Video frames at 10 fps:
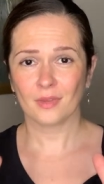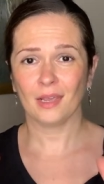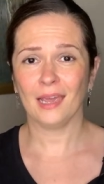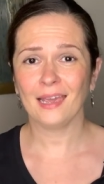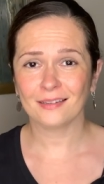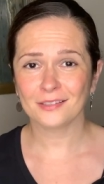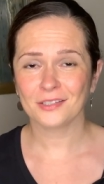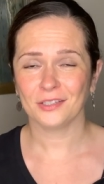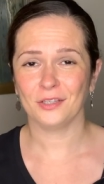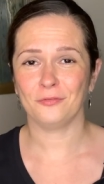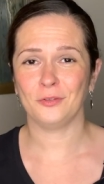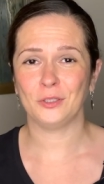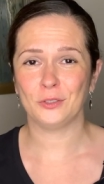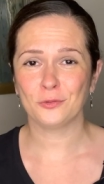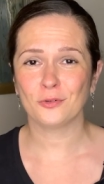And if
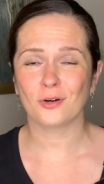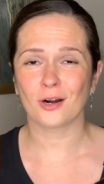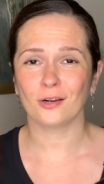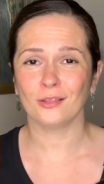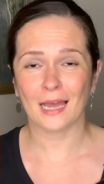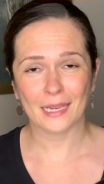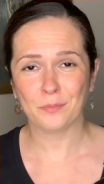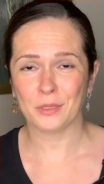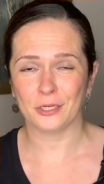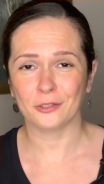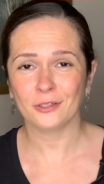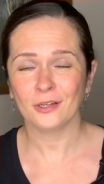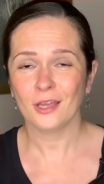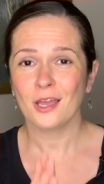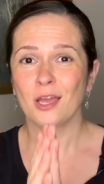you like beer,
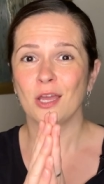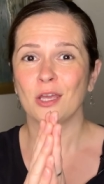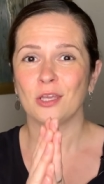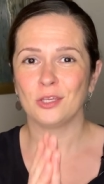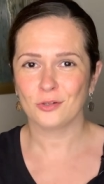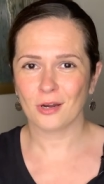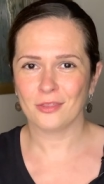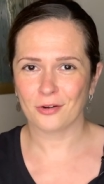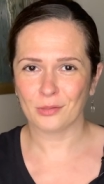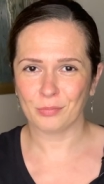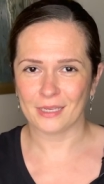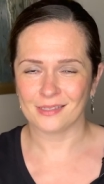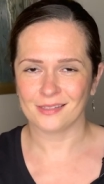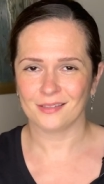you are in the right place.